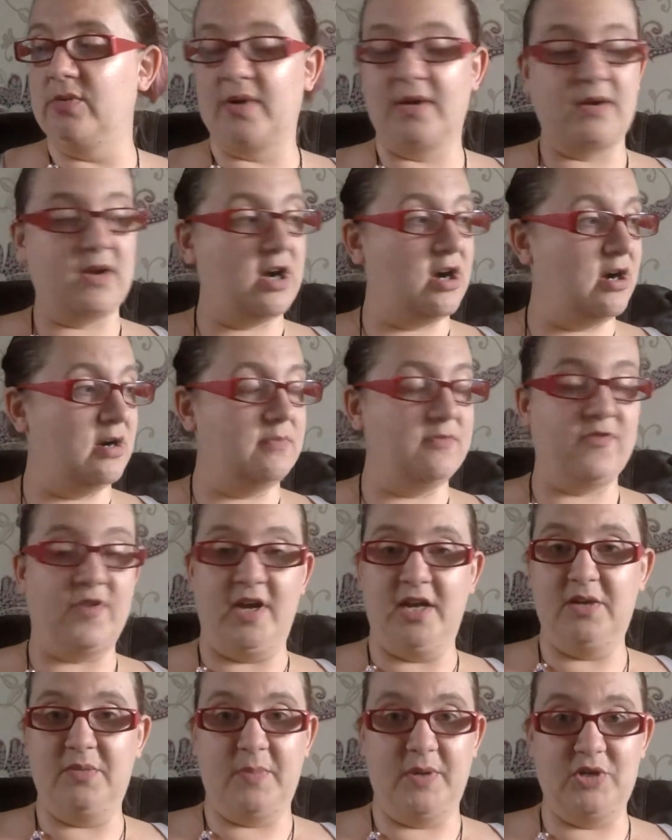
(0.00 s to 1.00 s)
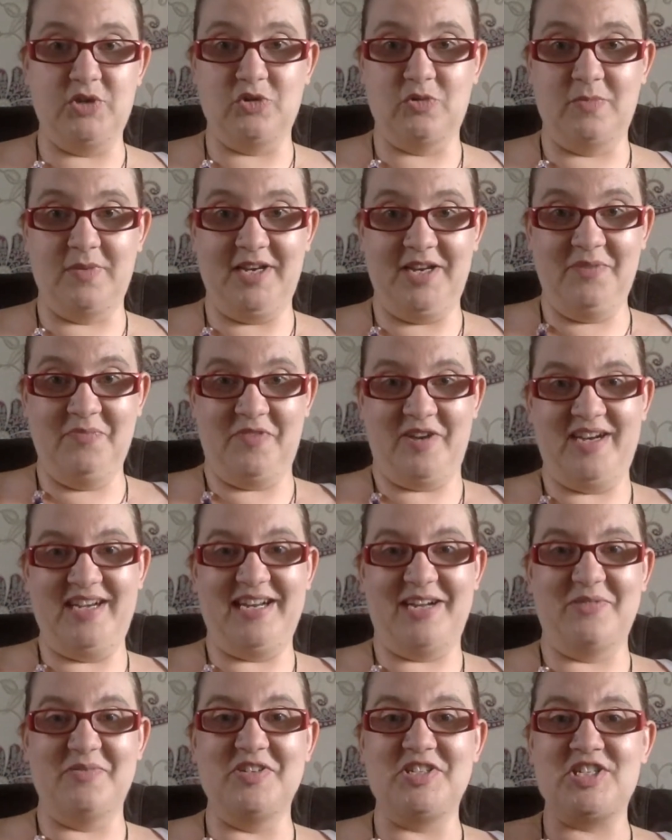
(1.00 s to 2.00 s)
I can't find my tourmaline right
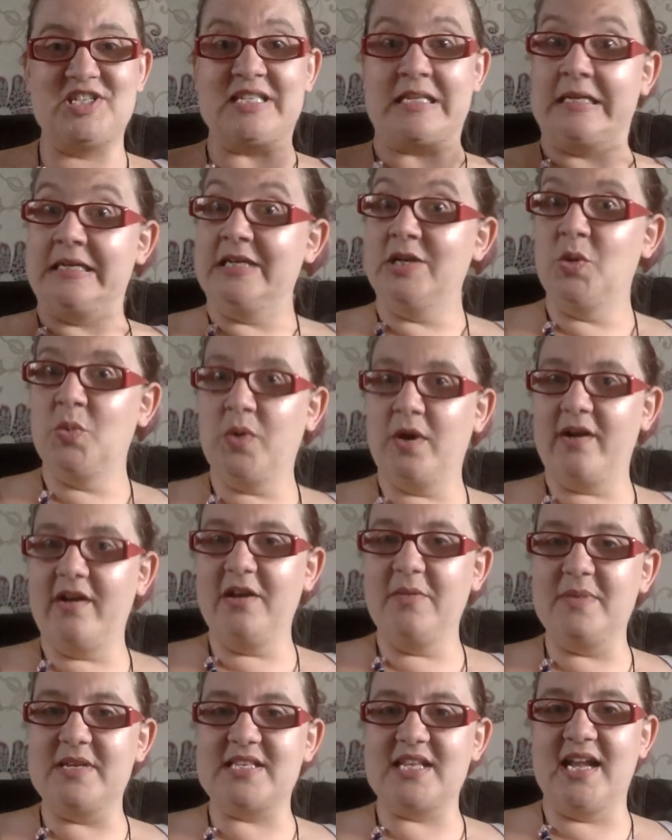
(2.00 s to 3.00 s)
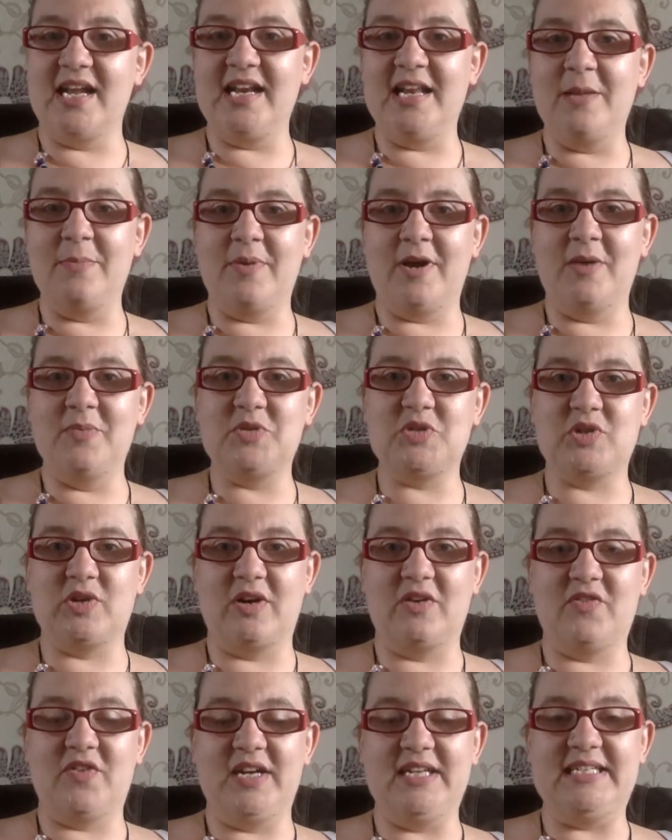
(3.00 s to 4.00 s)
now, which is worrying me slightly, but I'm sure
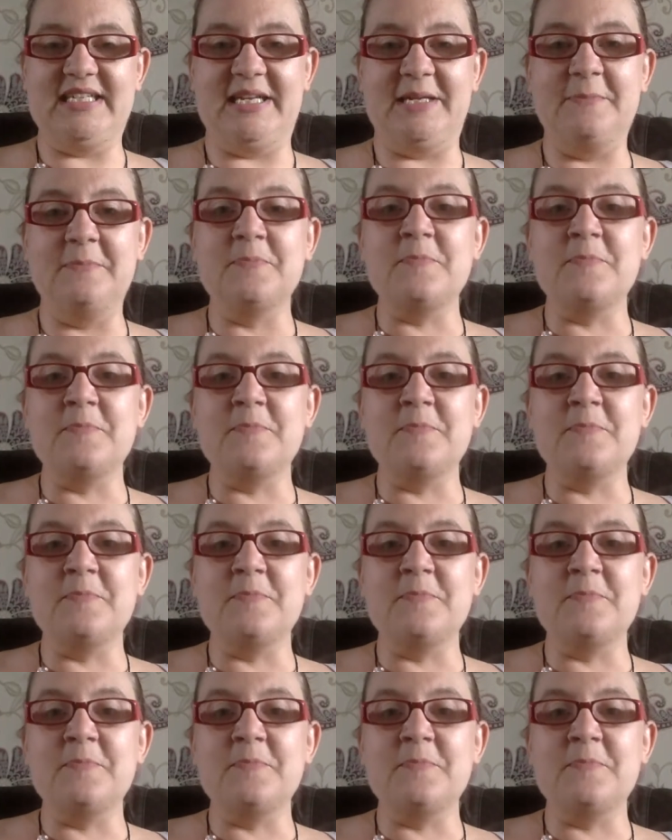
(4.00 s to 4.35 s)
I'll find it.